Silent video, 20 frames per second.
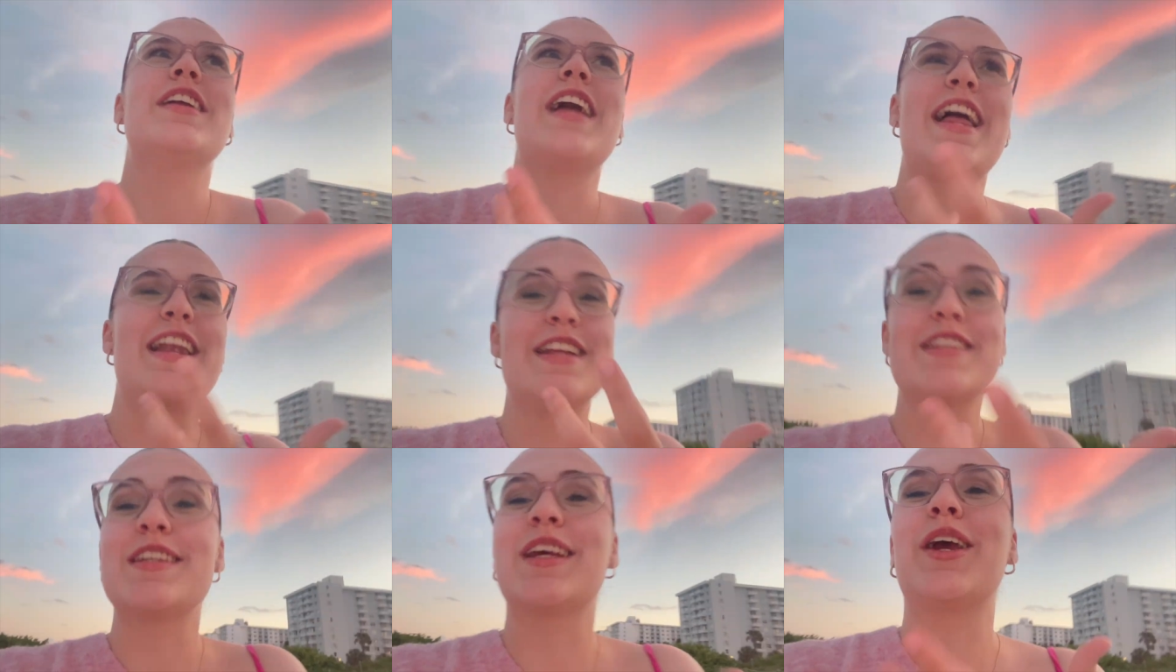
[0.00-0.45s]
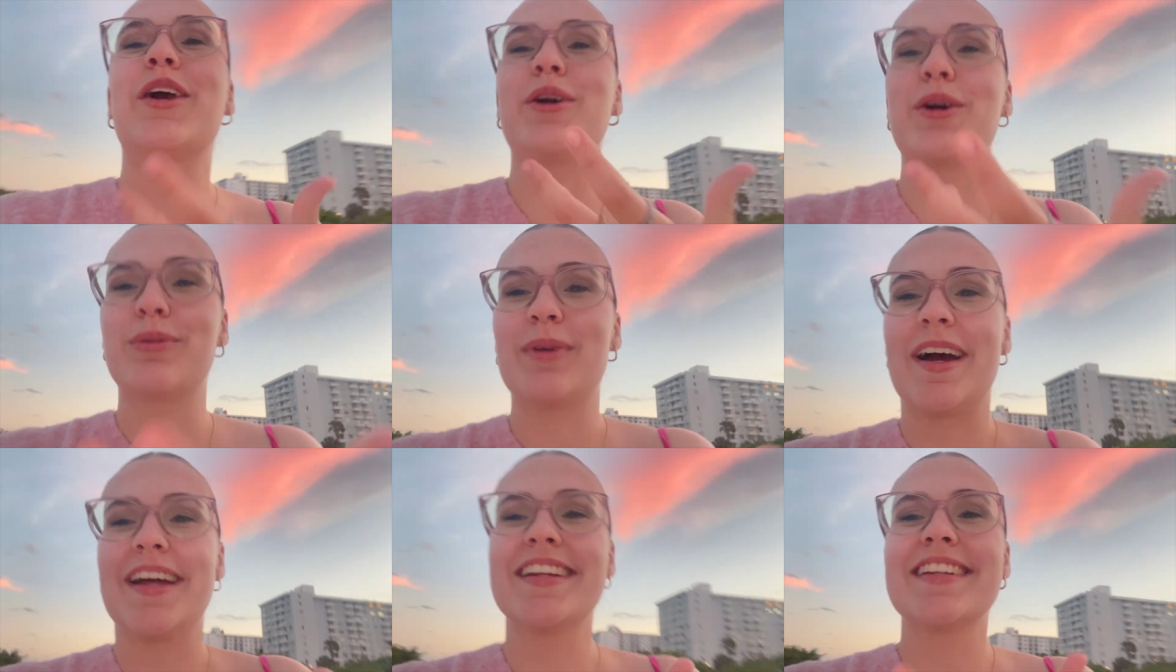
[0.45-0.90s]
and it's like a good
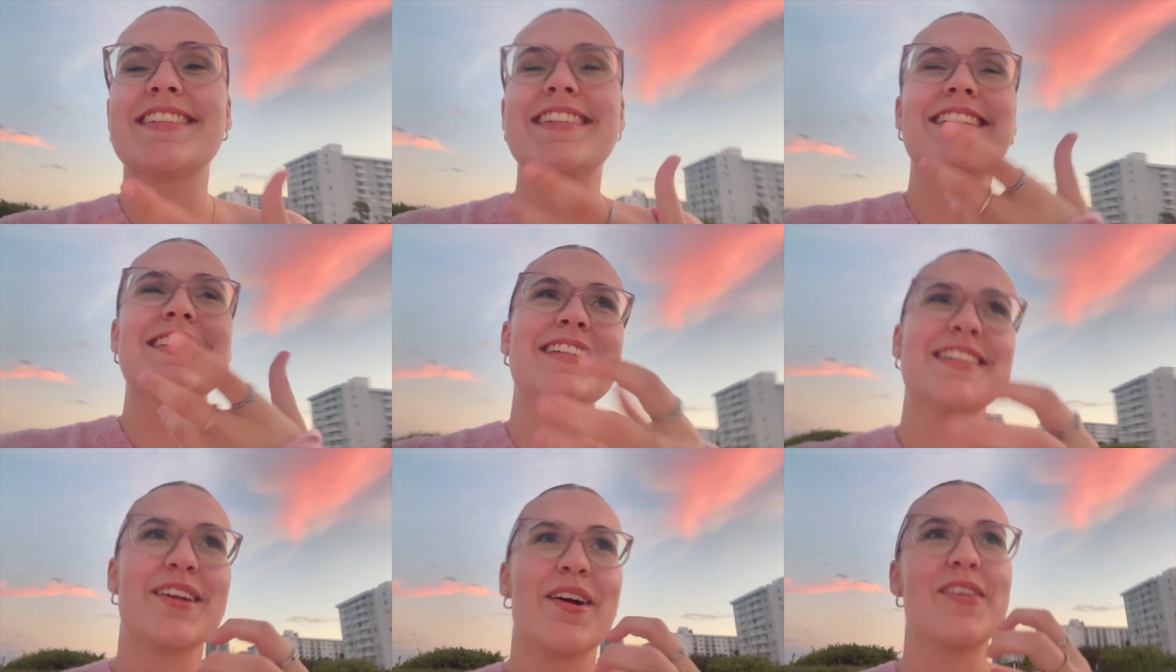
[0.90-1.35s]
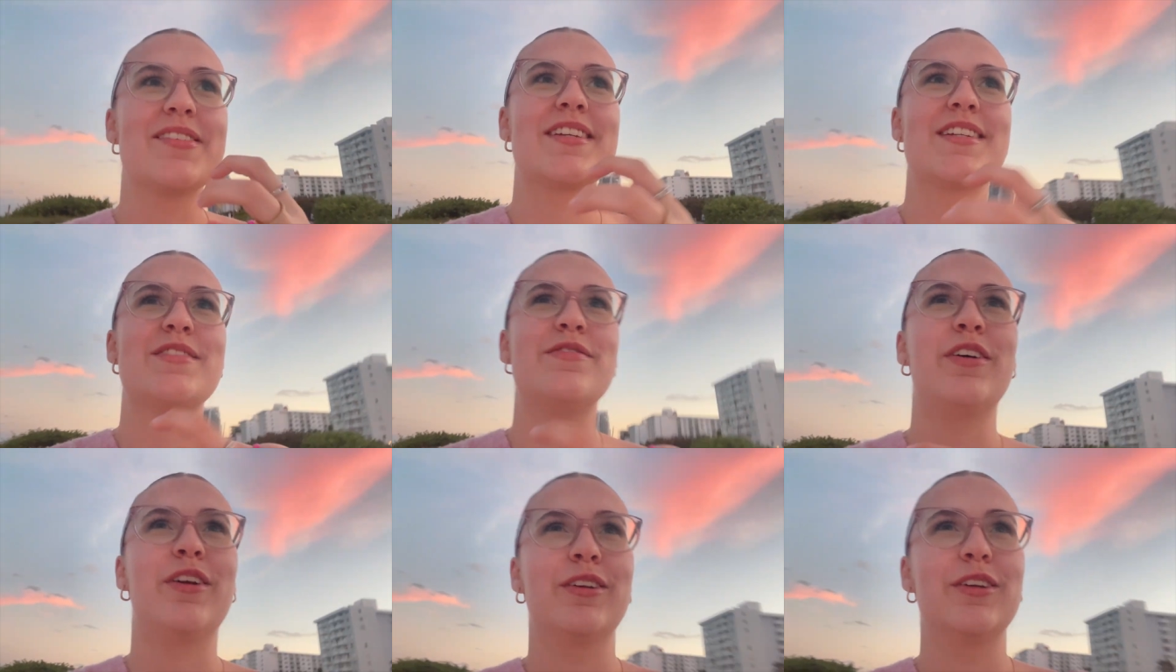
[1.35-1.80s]
one, does it not
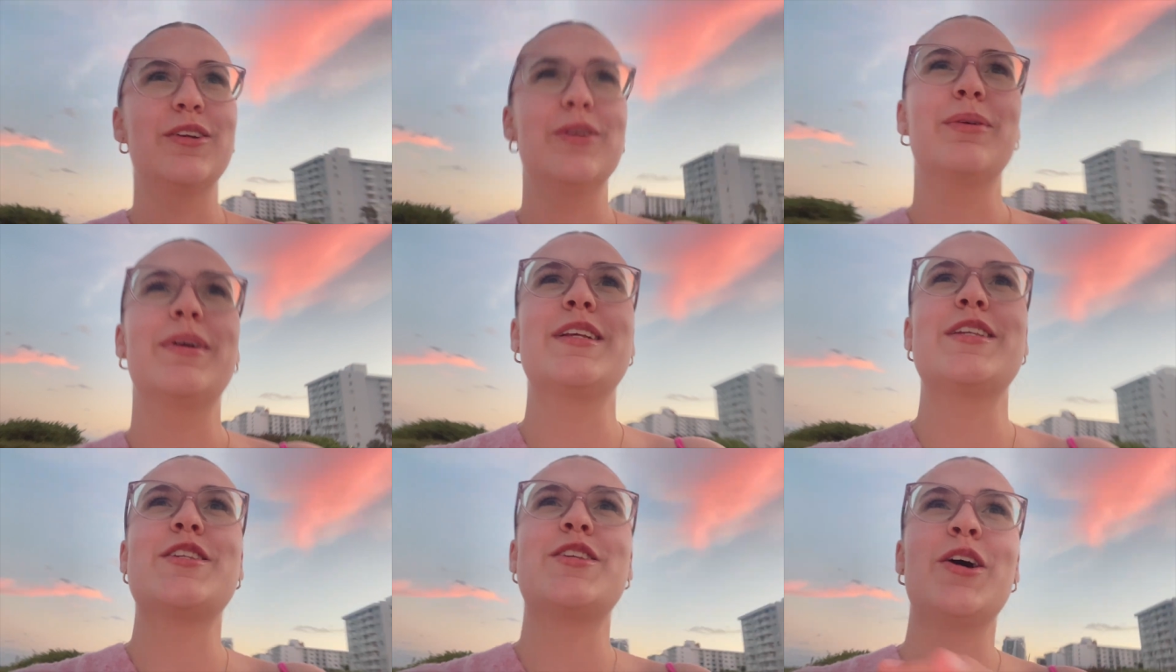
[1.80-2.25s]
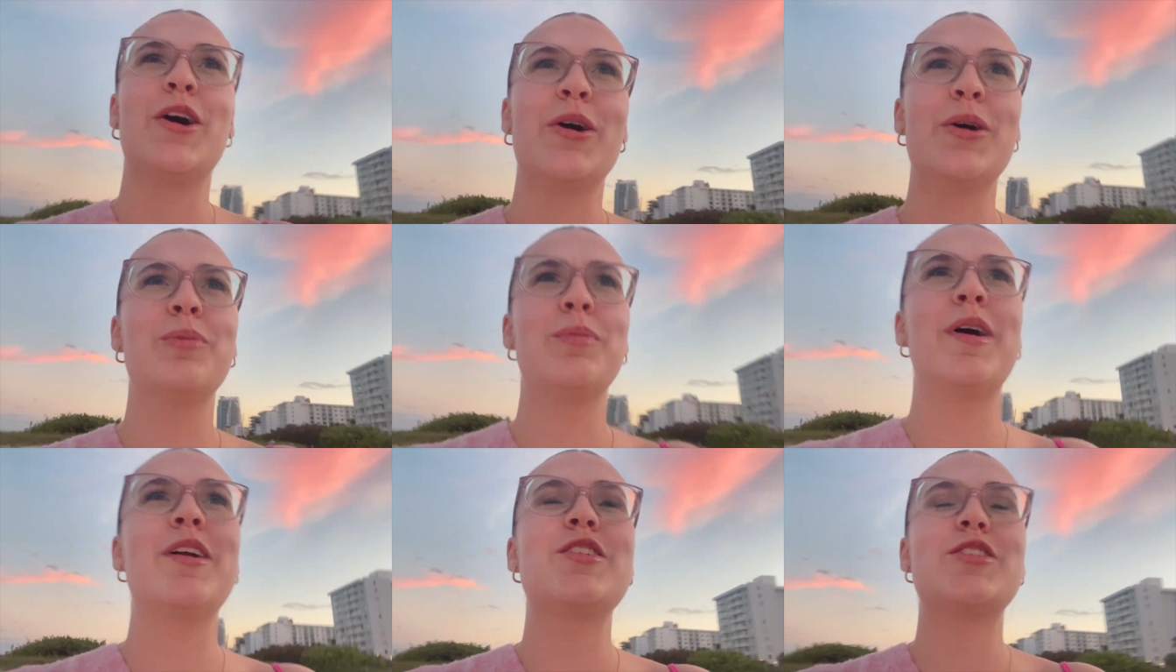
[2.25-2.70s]
just fill you with so
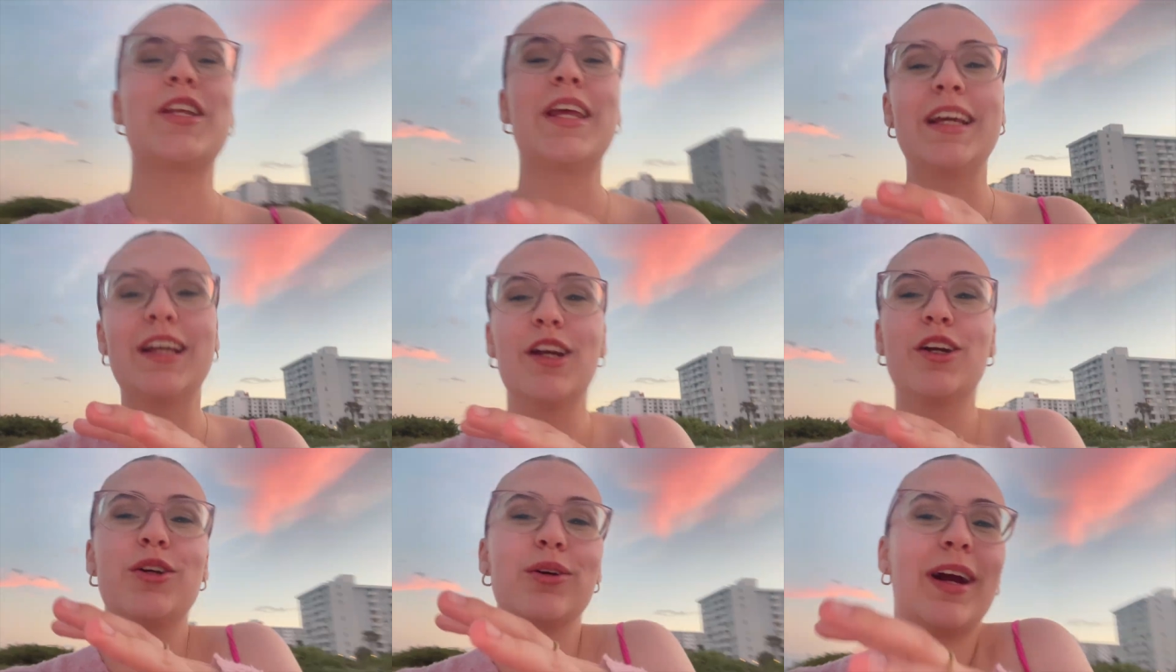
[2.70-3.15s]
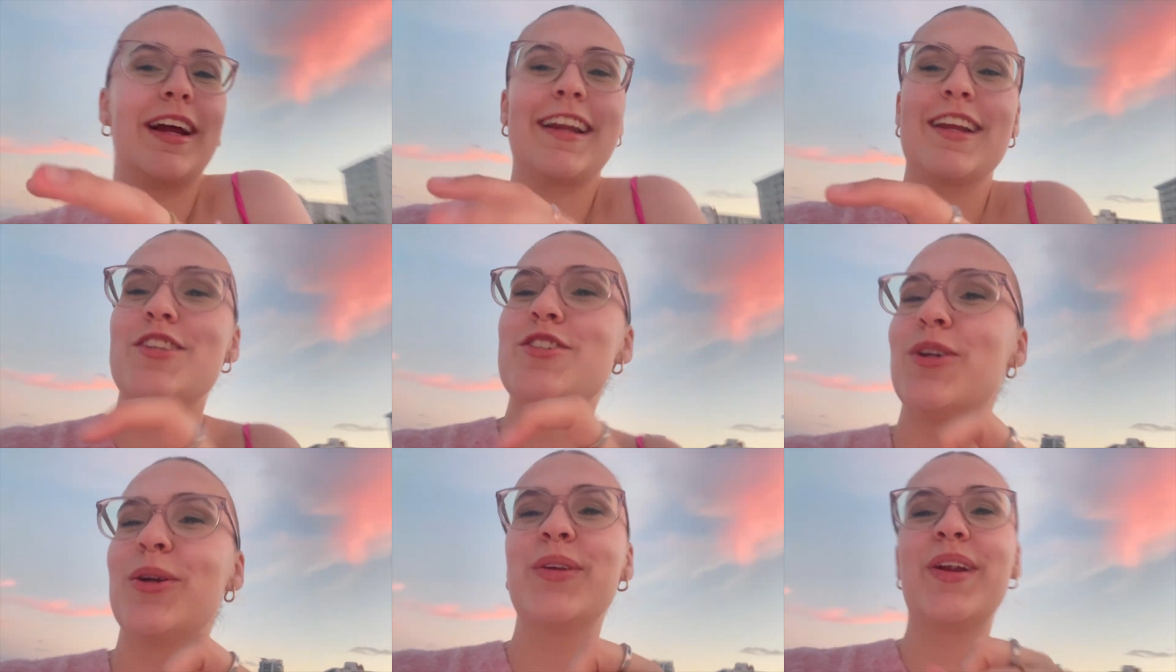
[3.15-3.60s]
much like
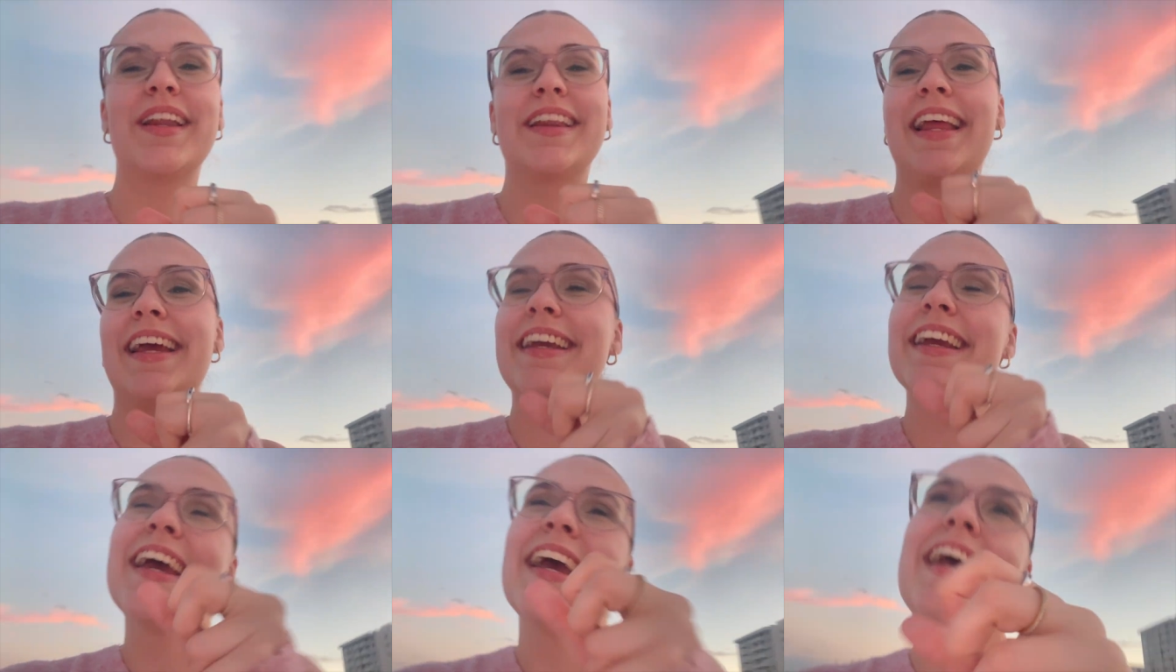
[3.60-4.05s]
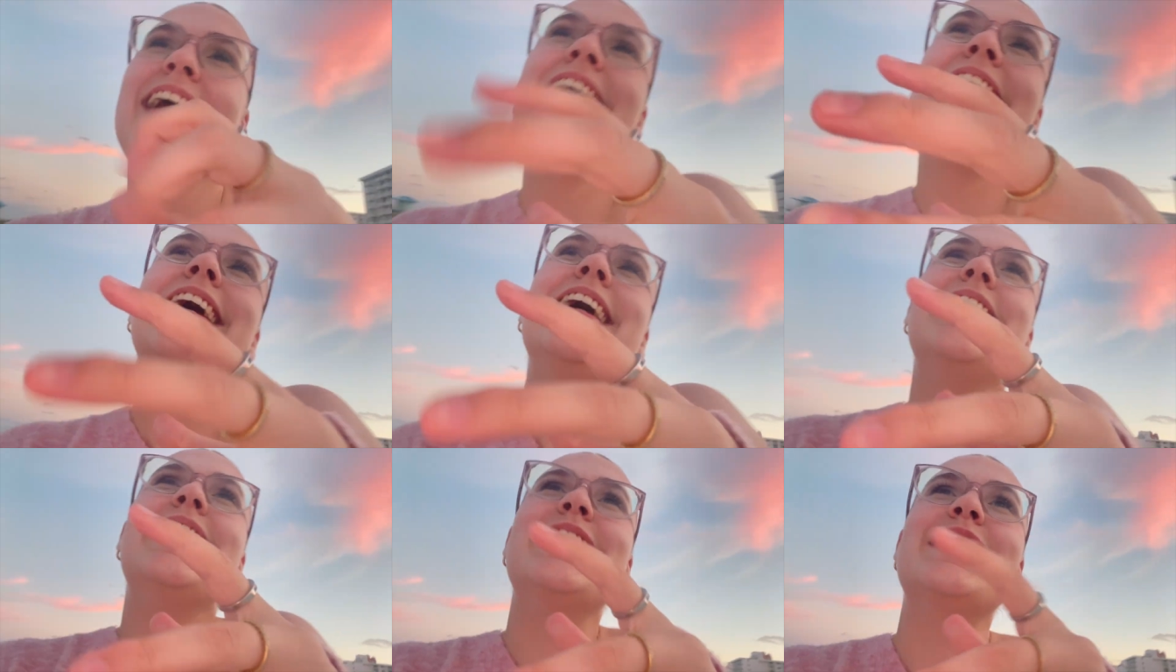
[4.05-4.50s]
gratitude and like
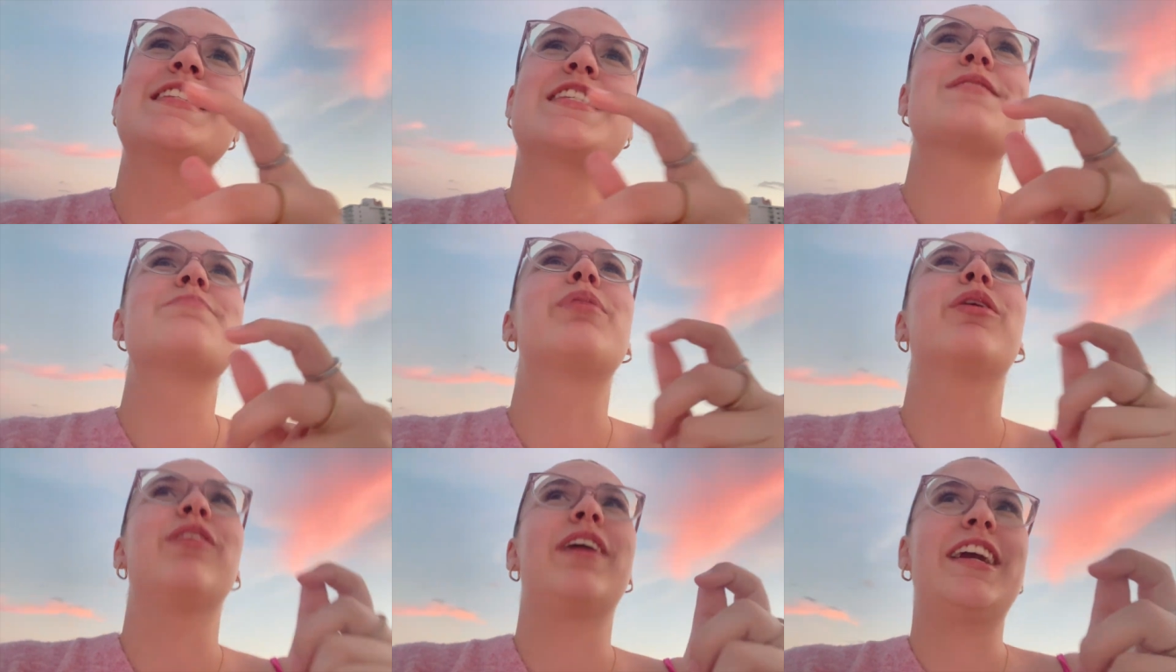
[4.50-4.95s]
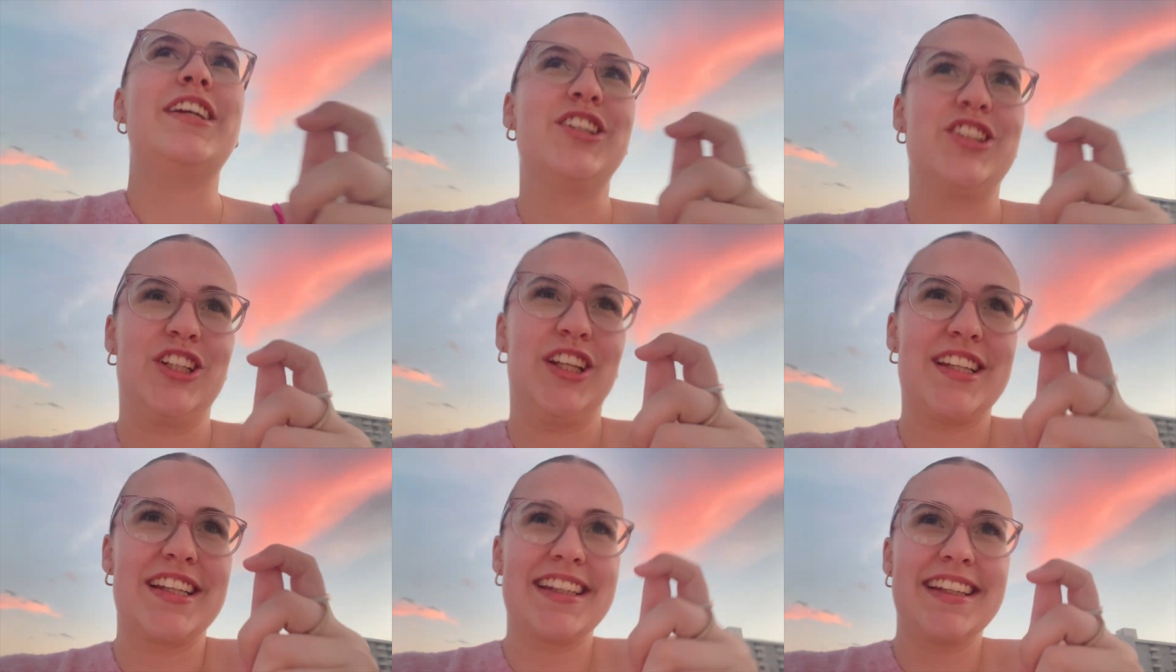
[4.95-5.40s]
inspiration?